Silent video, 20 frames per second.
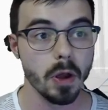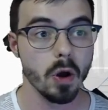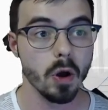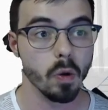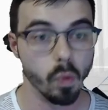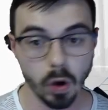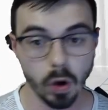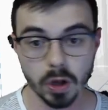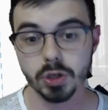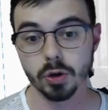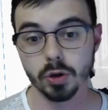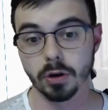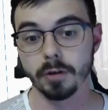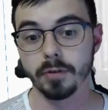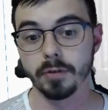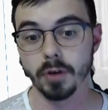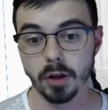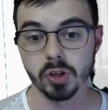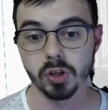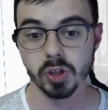what sort of
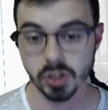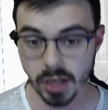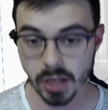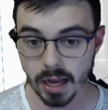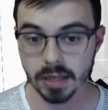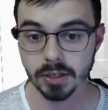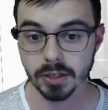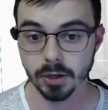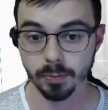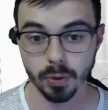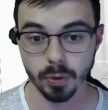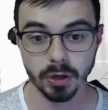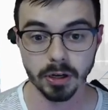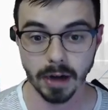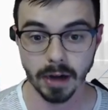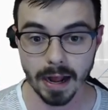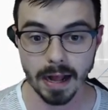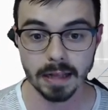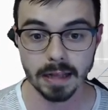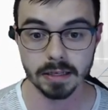nozzle size your printer
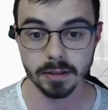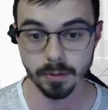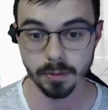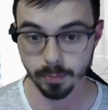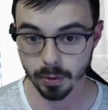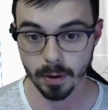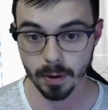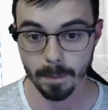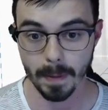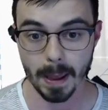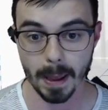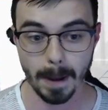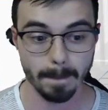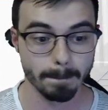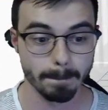has in the print bed.